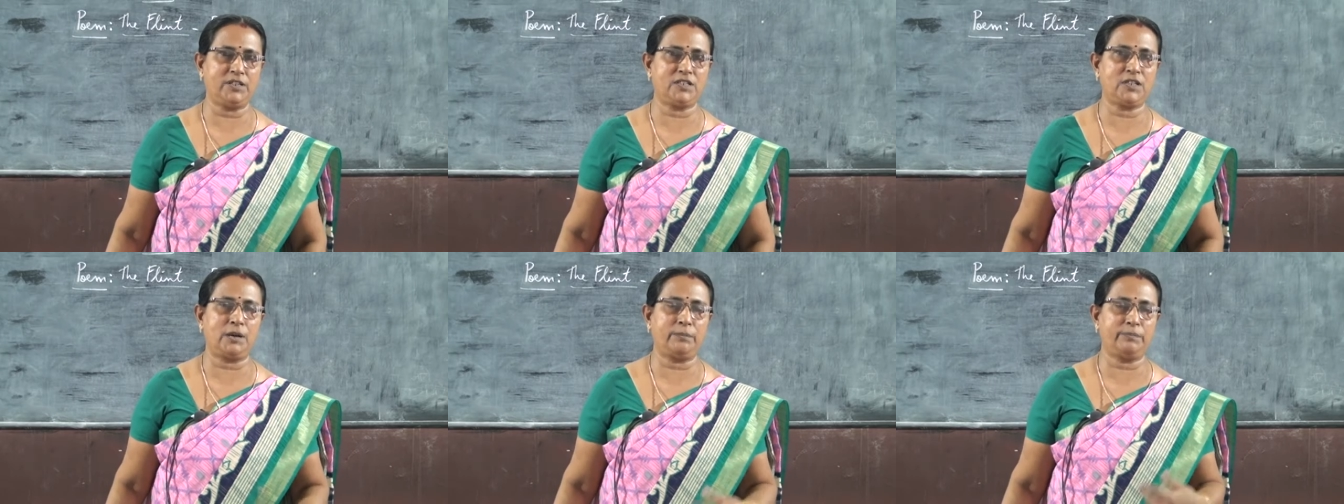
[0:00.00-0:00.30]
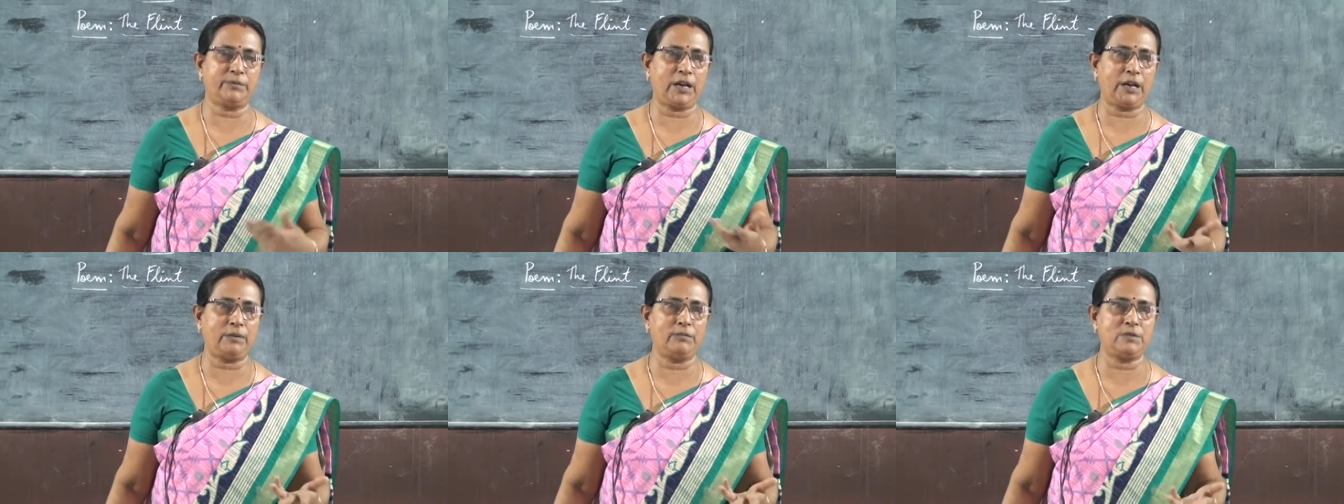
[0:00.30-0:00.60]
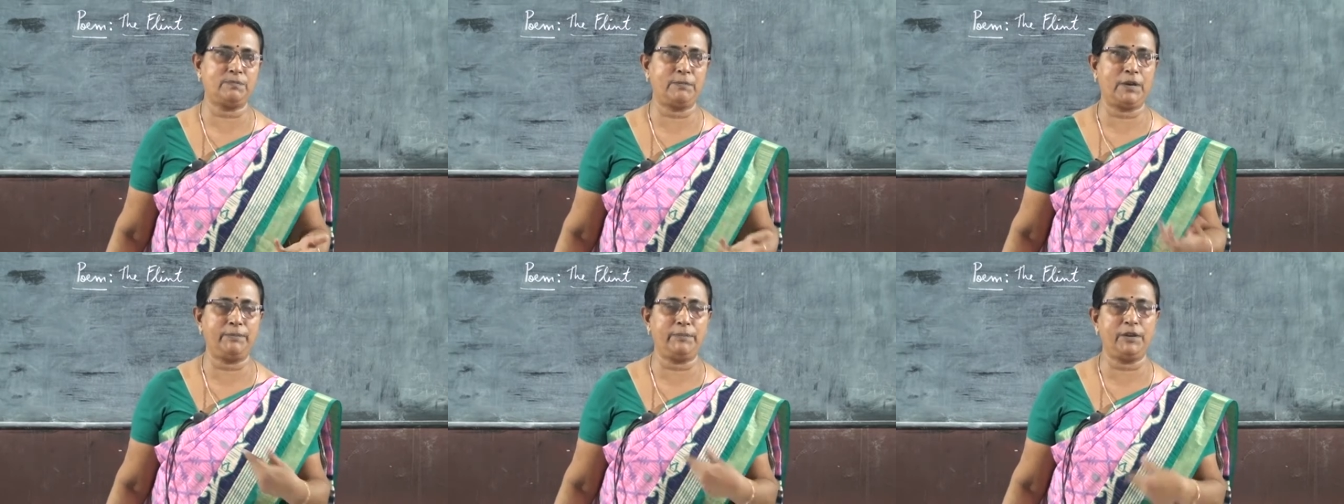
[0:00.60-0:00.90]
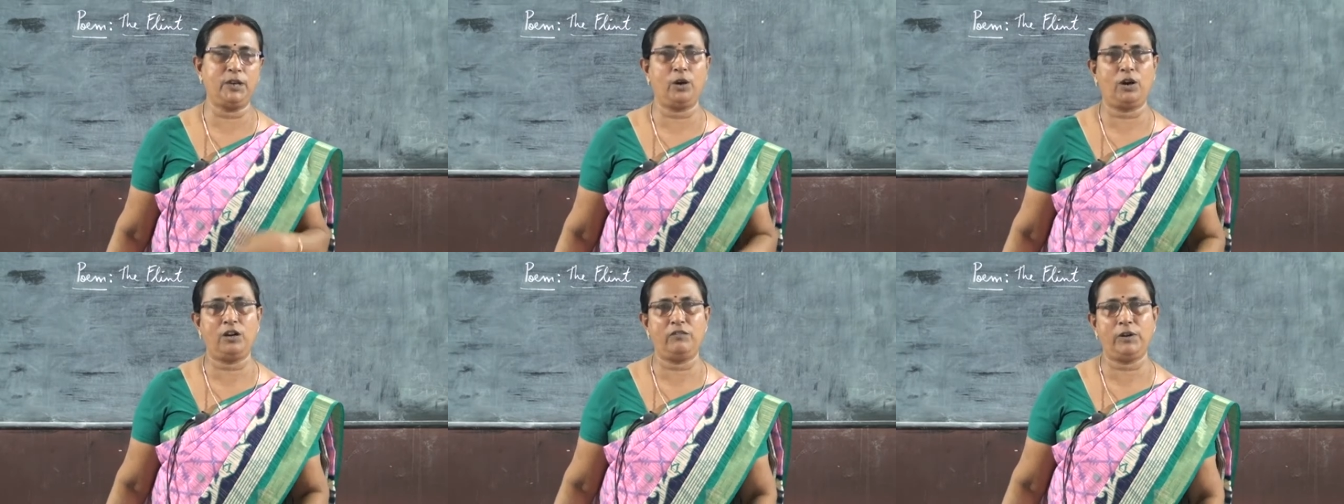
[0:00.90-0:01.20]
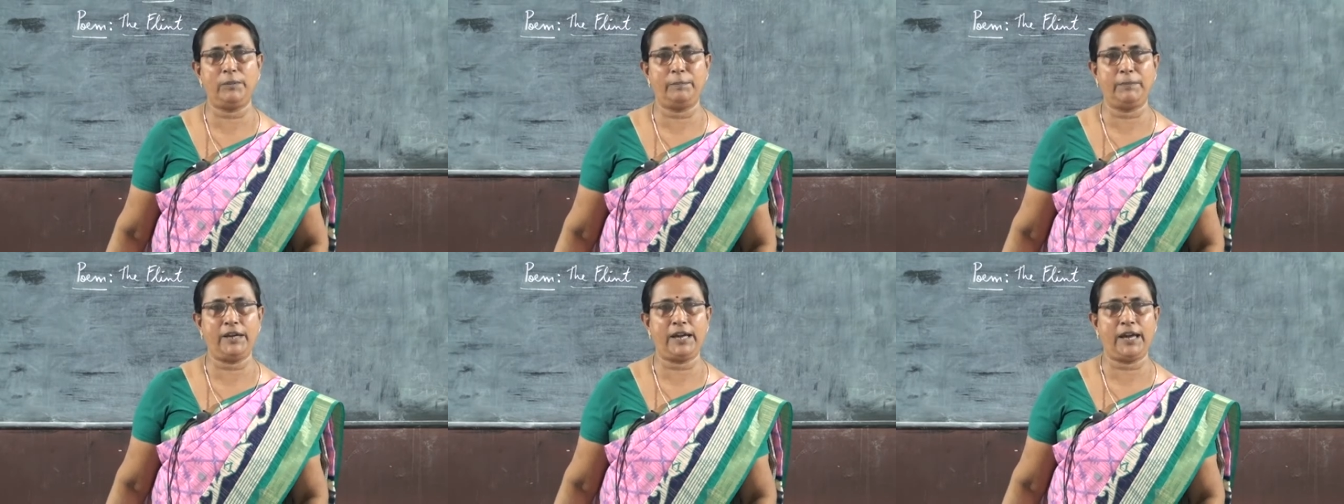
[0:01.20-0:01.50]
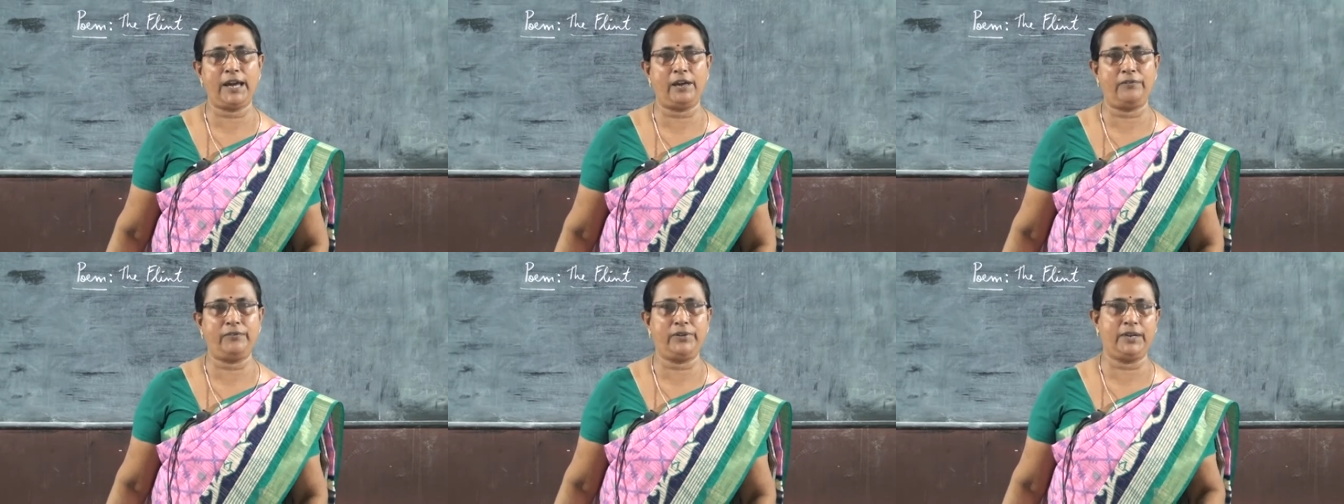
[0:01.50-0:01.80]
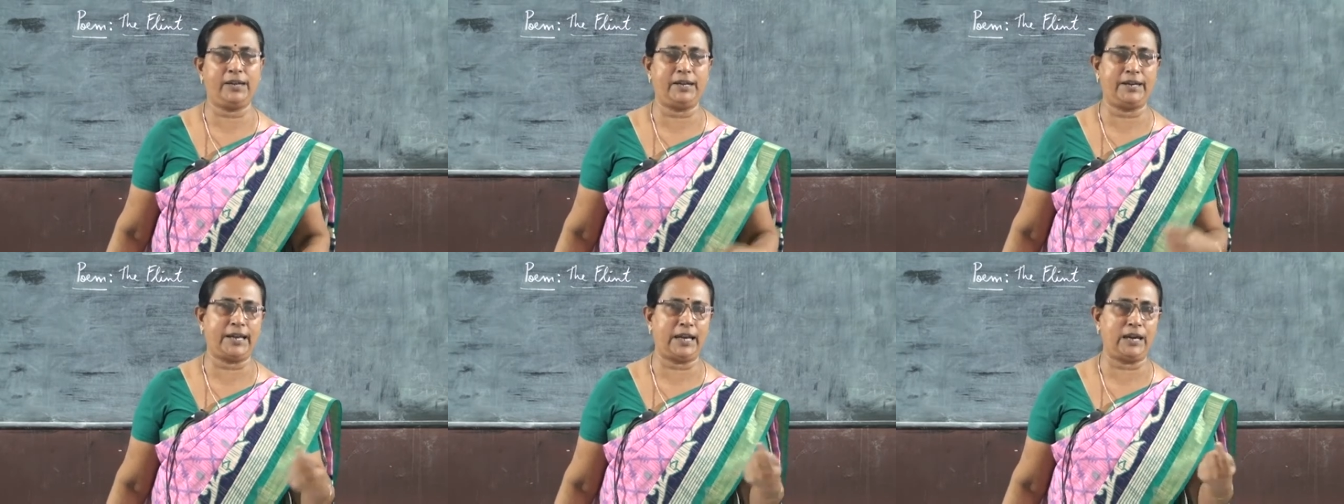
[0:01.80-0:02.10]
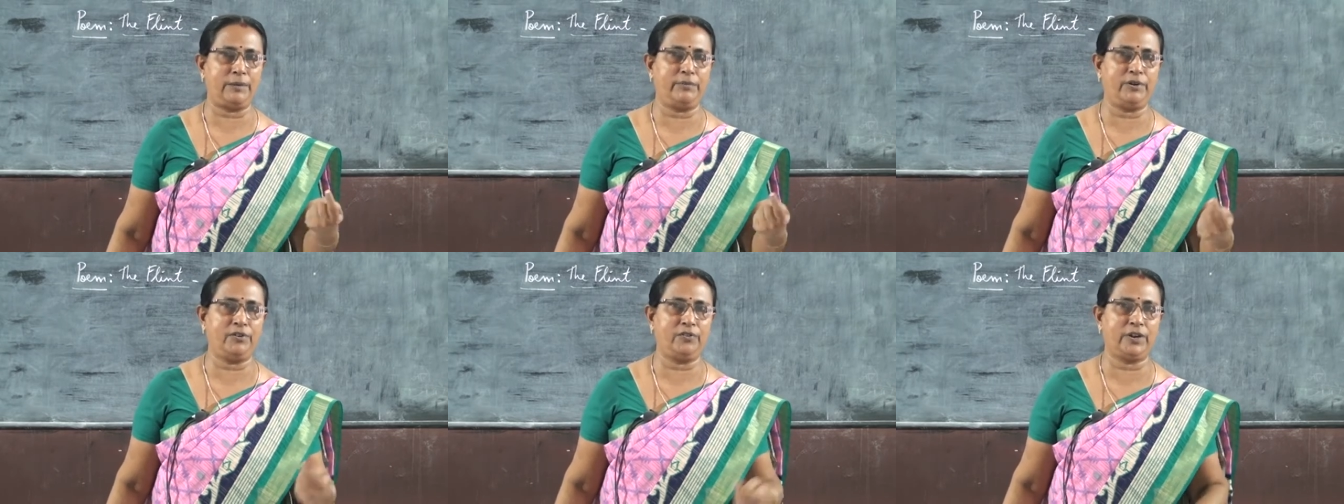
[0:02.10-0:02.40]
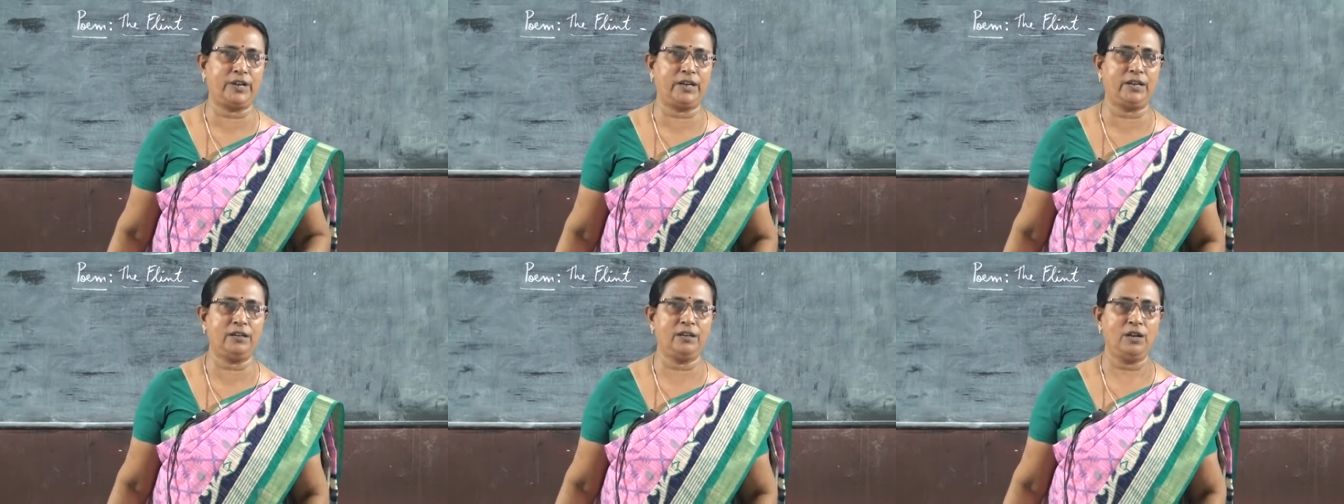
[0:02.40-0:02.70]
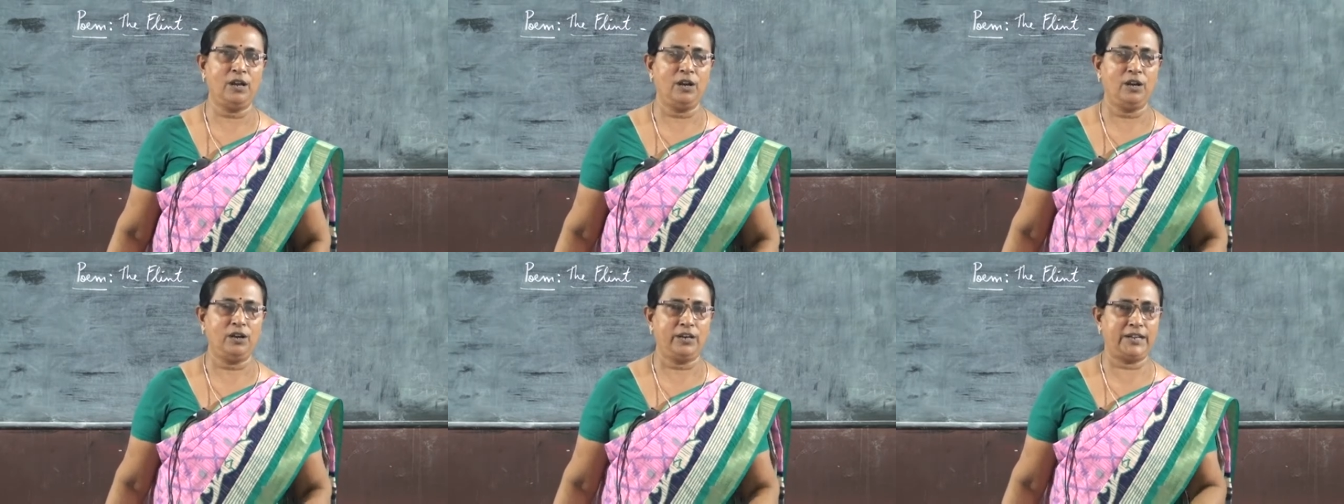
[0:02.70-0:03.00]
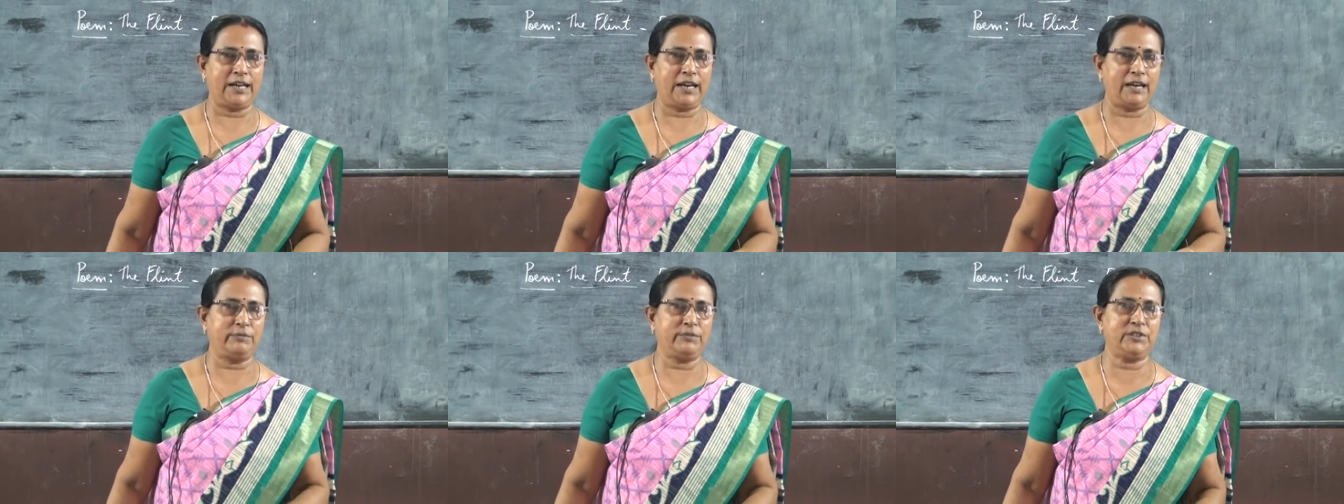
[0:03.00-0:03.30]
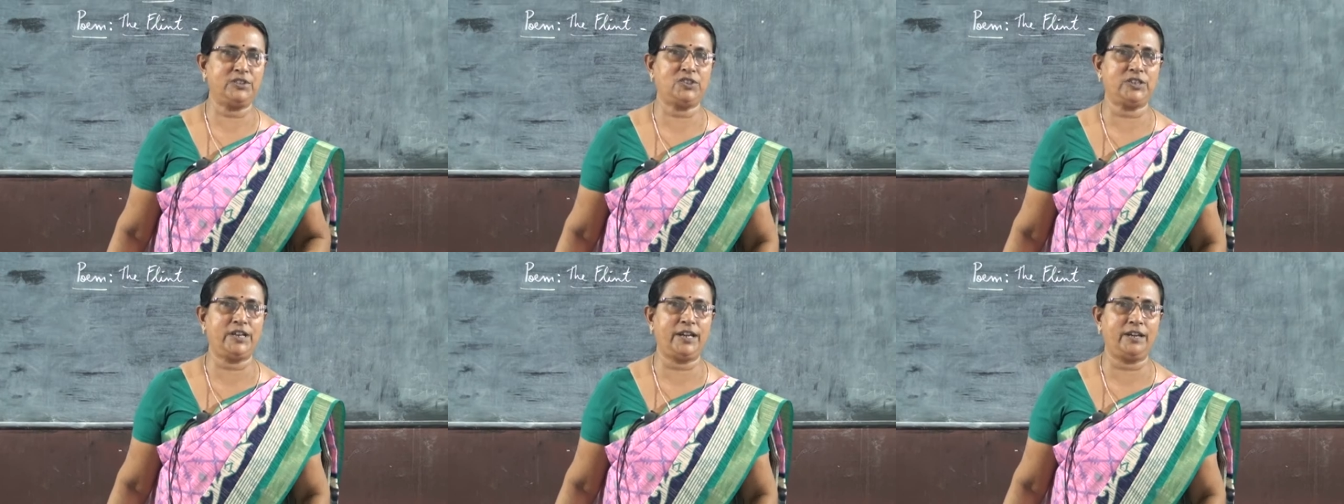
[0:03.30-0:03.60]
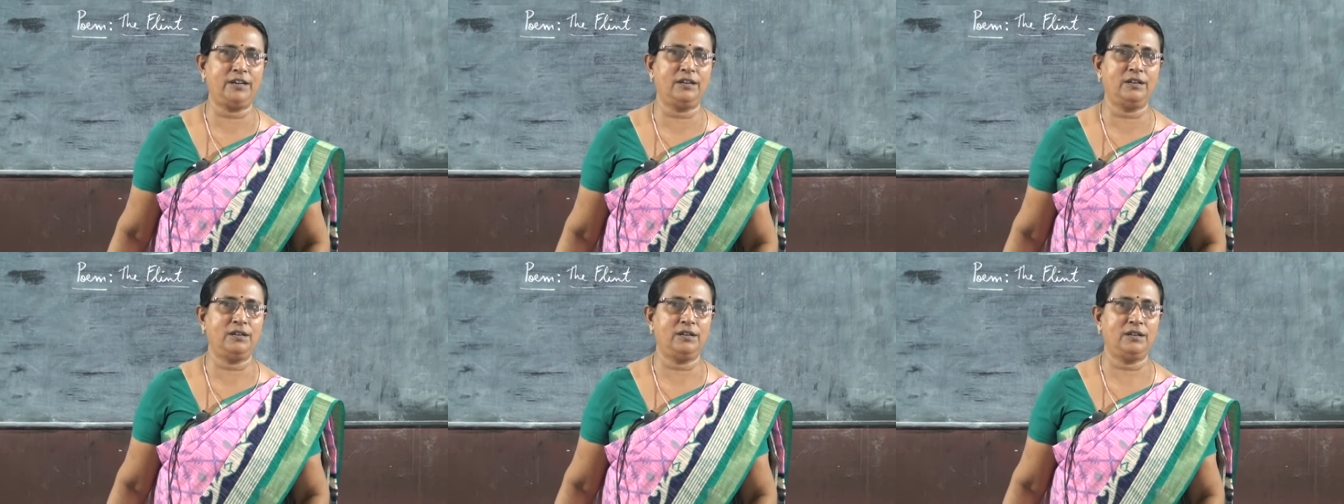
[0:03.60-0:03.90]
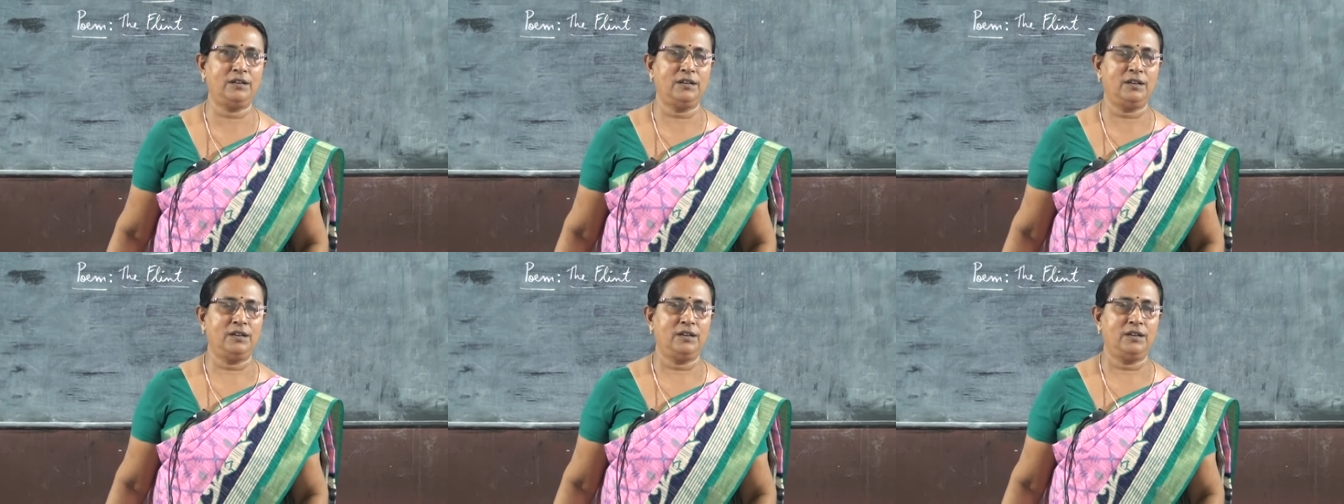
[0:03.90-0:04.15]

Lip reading: Sometimes maybe you all will be having a diamond ring, a diamond chain